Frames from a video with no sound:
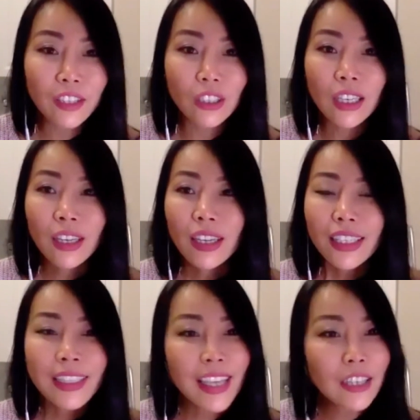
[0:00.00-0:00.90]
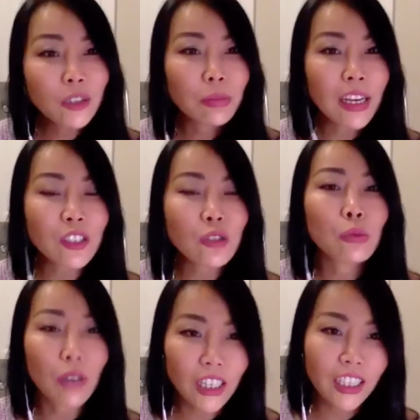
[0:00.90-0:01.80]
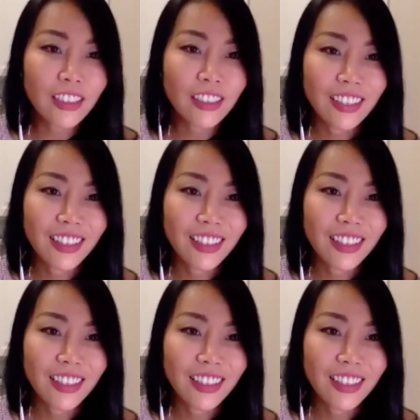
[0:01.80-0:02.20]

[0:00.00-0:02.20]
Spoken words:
get your brain to work,